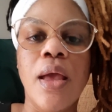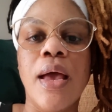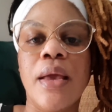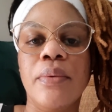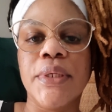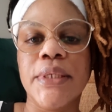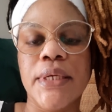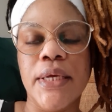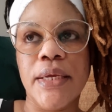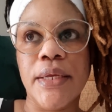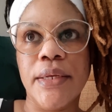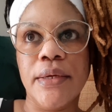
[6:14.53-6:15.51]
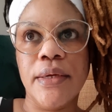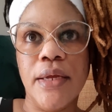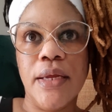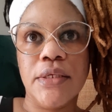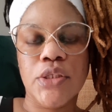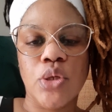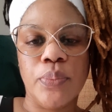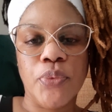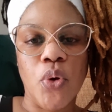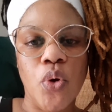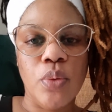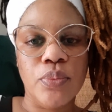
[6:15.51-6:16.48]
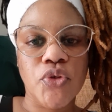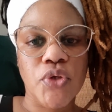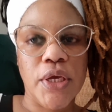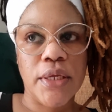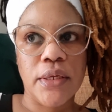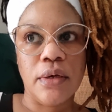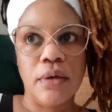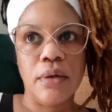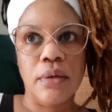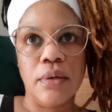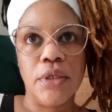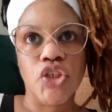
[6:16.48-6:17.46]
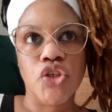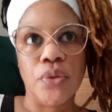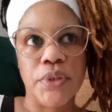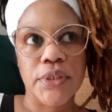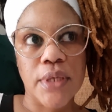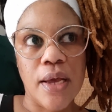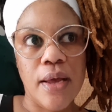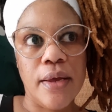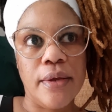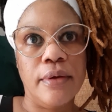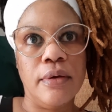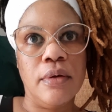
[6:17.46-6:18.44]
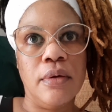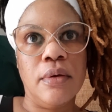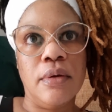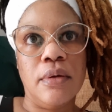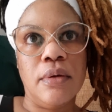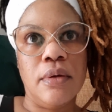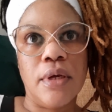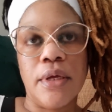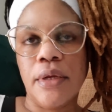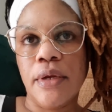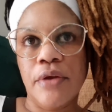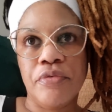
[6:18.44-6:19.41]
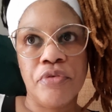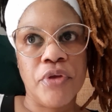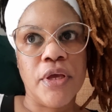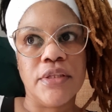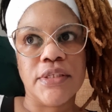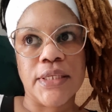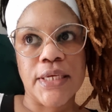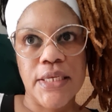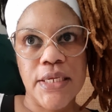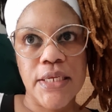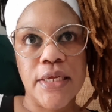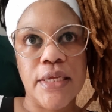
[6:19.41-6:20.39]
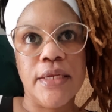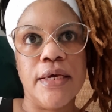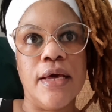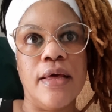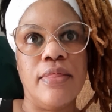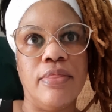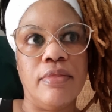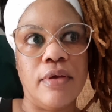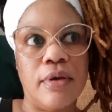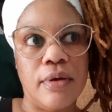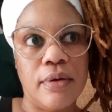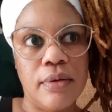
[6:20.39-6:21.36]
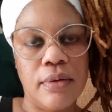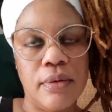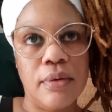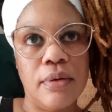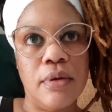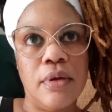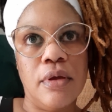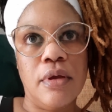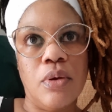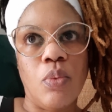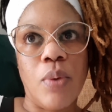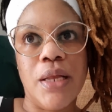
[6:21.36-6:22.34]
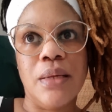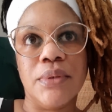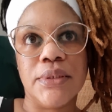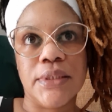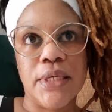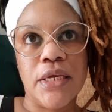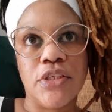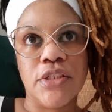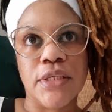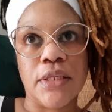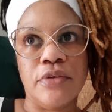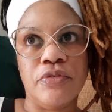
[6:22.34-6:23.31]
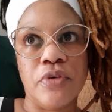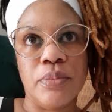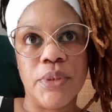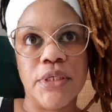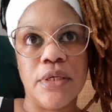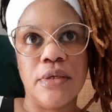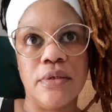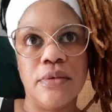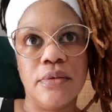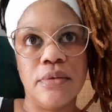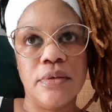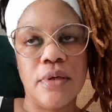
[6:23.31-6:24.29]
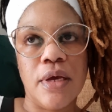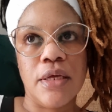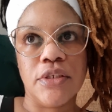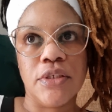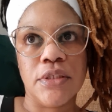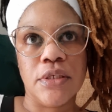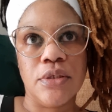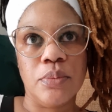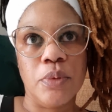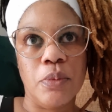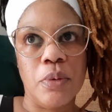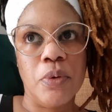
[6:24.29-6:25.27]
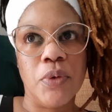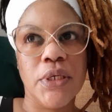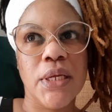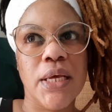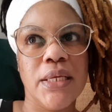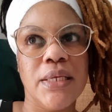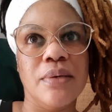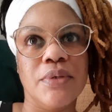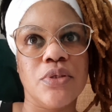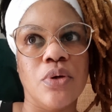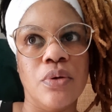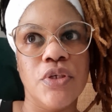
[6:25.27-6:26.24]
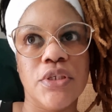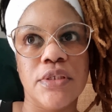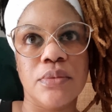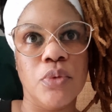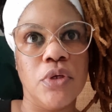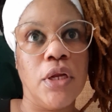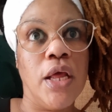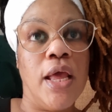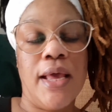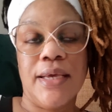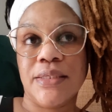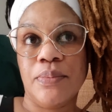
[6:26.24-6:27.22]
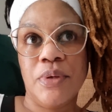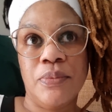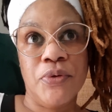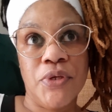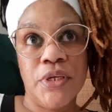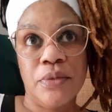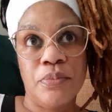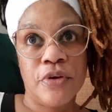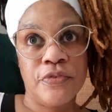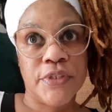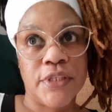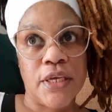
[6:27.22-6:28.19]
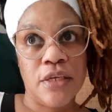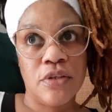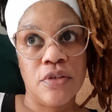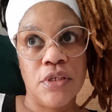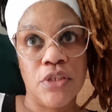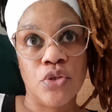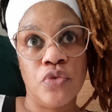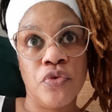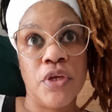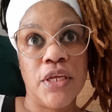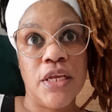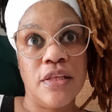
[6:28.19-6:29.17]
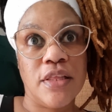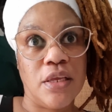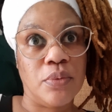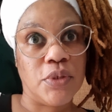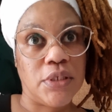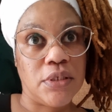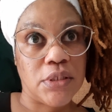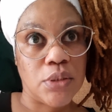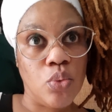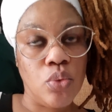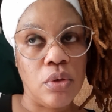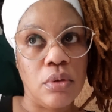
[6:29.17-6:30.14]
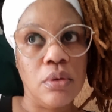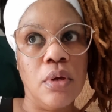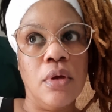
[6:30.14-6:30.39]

I went ahead, stopped home to get her insurance card and everything else that I needed. And while I was there, she started vomiting. And she said to me, Mommy, what did I eat that was orange this morning? I said, baby, you didn't eat breakfast here today. So if you had anything, it was in the school.